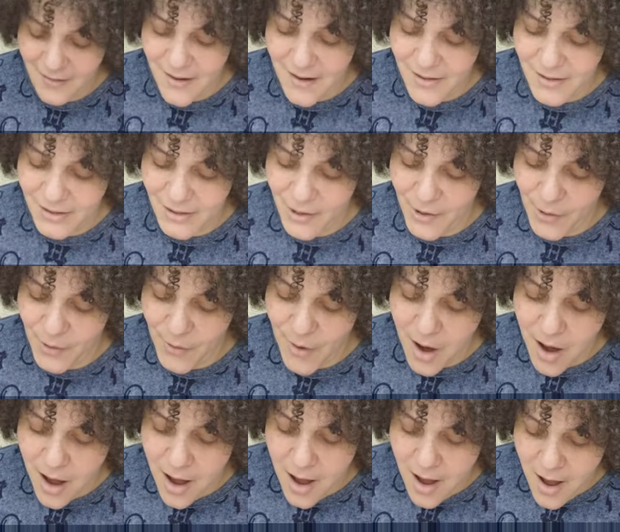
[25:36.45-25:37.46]
So
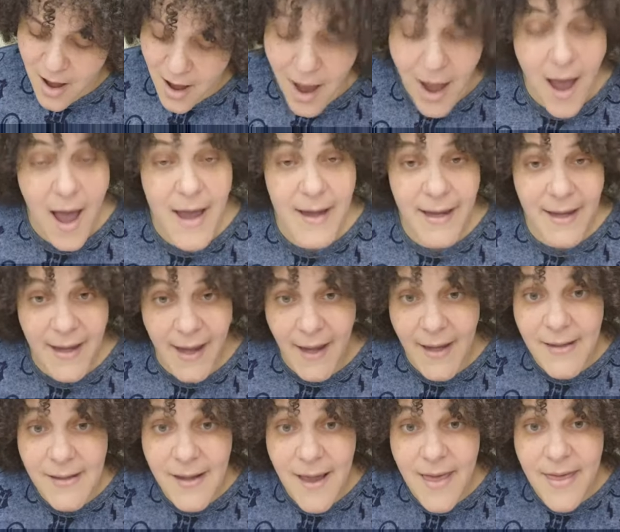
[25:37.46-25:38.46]
I
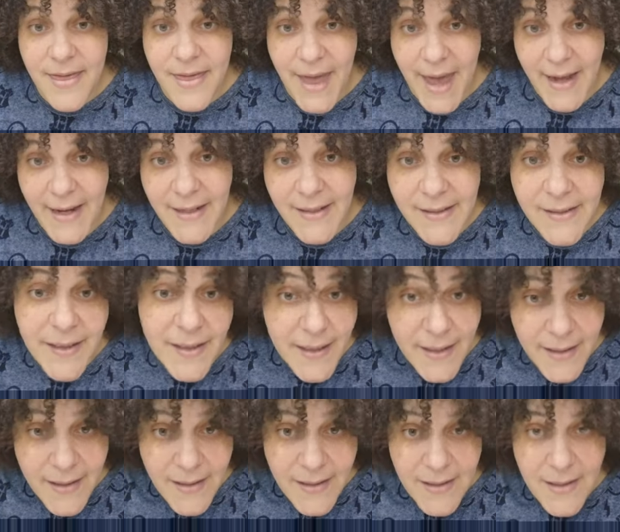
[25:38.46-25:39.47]
guess that is
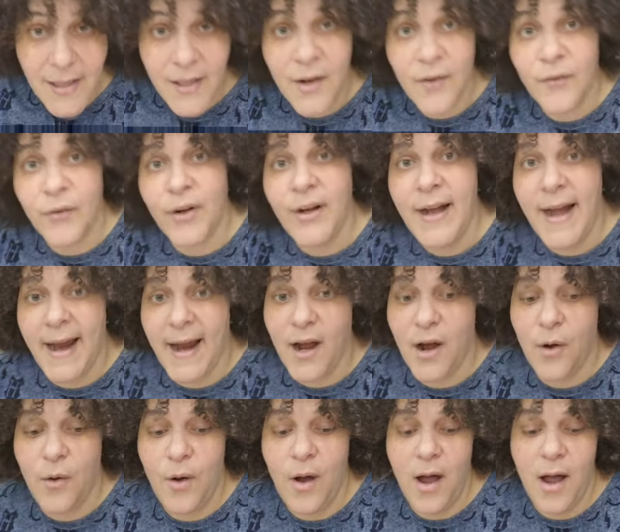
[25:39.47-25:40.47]
it for
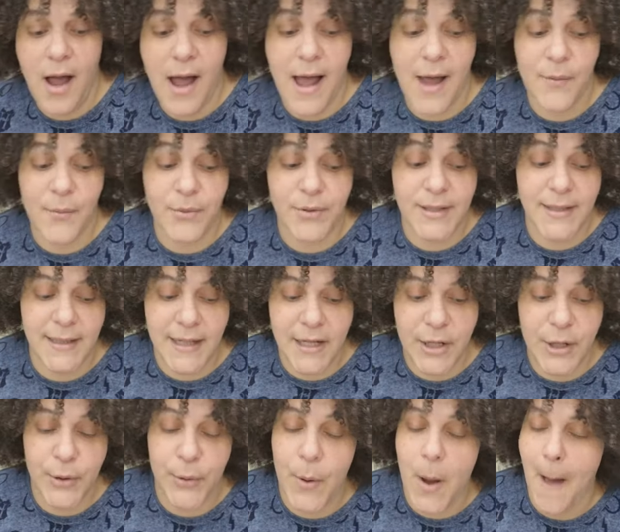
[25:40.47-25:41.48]
now. I will see
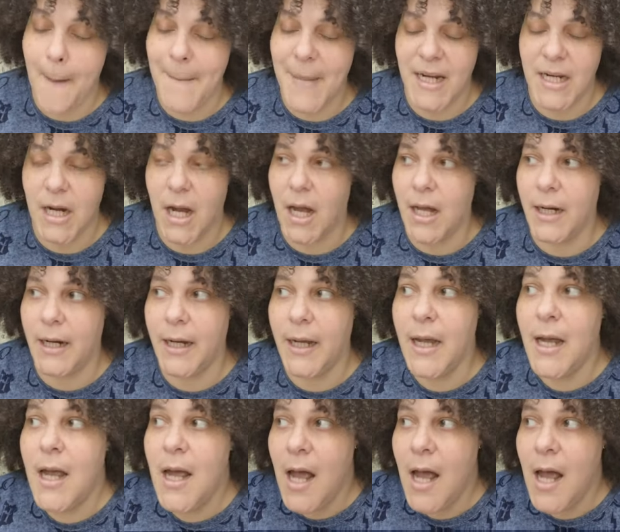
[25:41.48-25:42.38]
you manana.